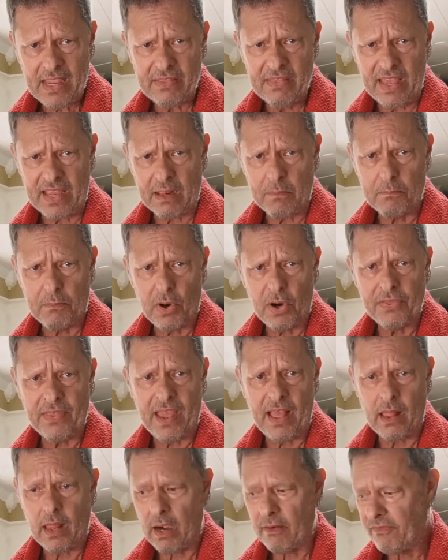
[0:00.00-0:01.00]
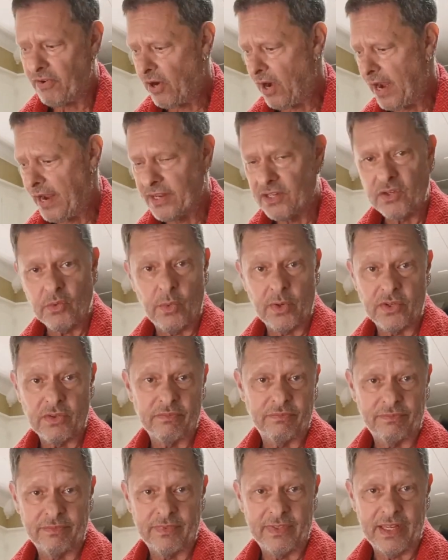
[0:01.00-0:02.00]
they can burn the hell out of your eyes,
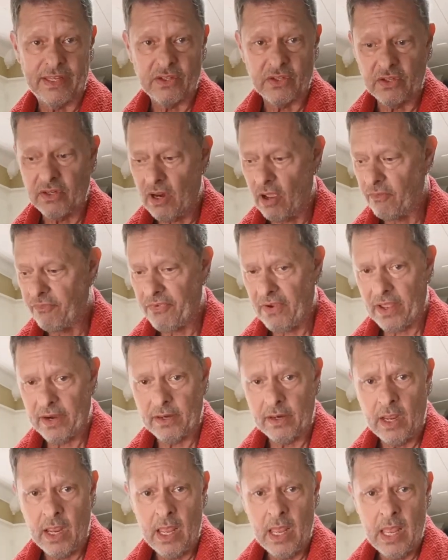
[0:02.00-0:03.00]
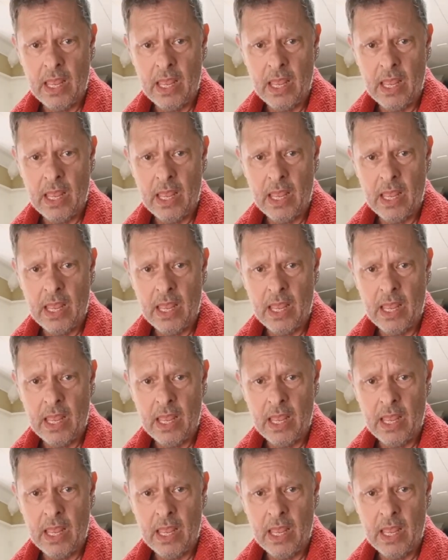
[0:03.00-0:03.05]
which is no fun.